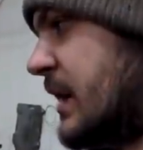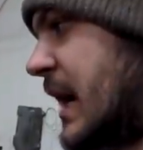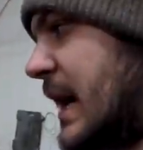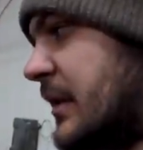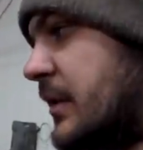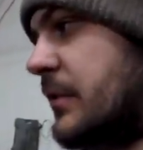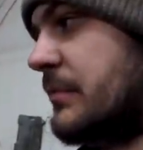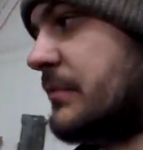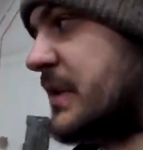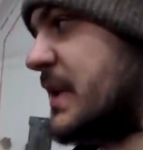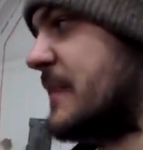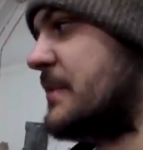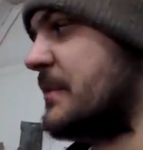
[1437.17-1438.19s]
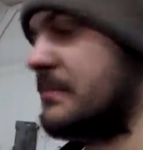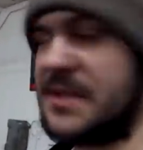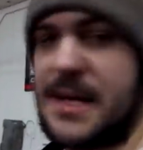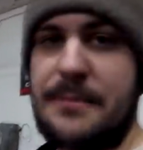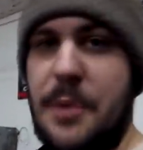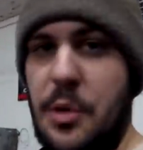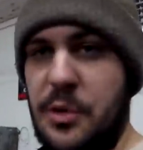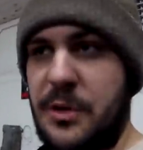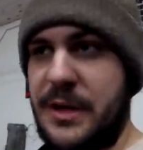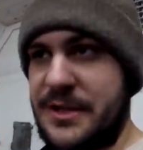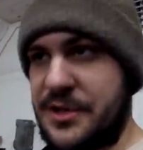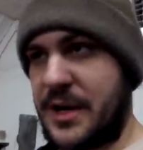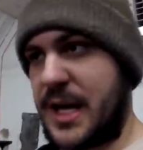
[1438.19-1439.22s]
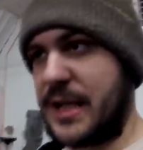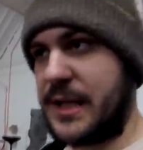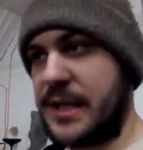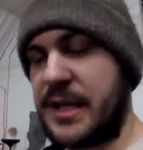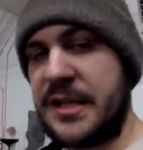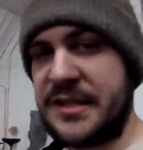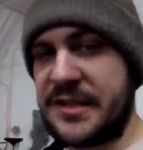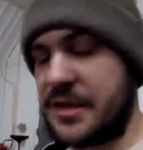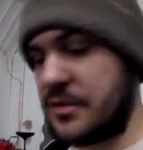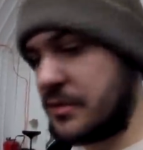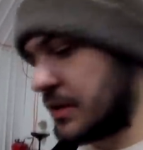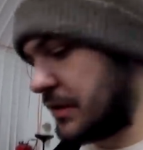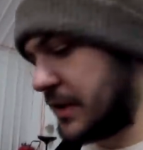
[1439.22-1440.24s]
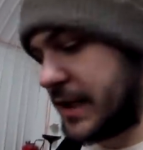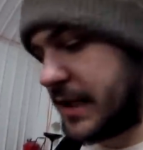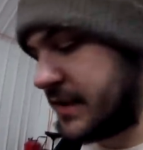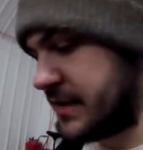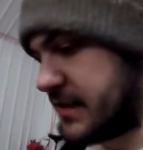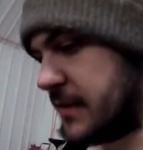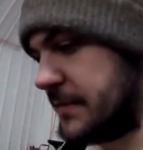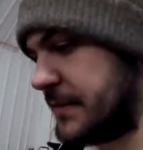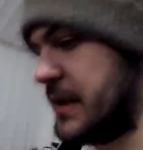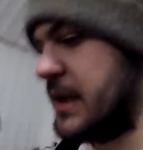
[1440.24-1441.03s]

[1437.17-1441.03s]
I don't know. Keep the same motor and tranny and E C U and all that kind of stuff.